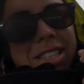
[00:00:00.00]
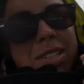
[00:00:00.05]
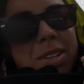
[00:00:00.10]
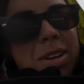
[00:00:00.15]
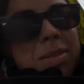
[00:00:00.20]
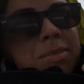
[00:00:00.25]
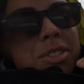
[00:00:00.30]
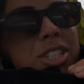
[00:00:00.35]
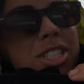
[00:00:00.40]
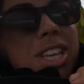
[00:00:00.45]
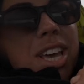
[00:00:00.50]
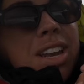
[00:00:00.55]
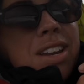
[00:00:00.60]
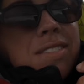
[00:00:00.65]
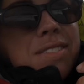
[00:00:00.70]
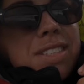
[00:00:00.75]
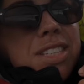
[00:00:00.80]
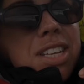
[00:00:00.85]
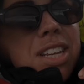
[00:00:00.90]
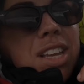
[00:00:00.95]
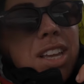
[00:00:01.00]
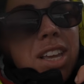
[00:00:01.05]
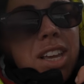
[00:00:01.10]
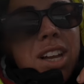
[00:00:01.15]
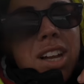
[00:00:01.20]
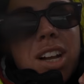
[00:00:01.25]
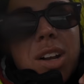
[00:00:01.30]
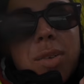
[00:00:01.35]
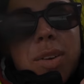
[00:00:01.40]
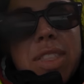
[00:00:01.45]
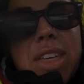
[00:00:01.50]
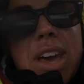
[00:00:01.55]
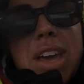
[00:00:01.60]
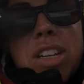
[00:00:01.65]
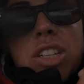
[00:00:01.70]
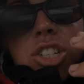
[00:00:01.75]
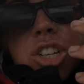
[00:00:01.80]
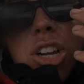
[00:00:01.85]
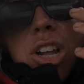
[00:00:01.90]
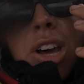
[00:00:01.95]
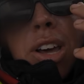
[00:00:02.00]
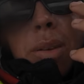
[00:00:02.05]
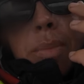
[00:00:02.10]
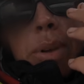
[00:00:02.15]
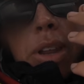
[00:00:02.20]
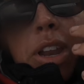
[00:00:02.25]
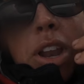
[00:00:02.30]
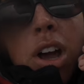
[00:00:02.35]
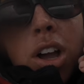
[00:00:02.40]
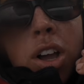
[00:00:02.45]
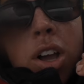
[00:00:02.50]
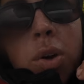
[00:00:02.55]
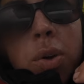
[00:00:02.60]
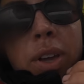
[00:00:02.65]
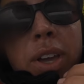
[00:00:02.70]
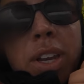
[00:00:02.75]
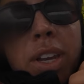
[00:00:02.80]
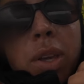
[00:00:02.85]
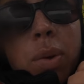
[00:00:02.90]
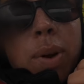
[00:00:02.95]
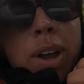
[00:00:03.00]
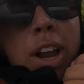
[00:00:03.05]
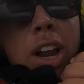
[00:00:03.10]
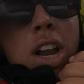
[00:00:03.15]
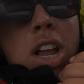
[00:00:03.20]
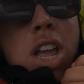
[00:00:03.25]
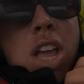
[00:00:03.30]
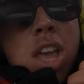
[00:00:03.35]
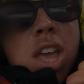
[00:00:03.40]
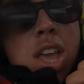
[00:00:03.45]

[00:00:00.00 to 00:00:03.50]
so I'm just kind of sitting here with the engine on but not going anywhere,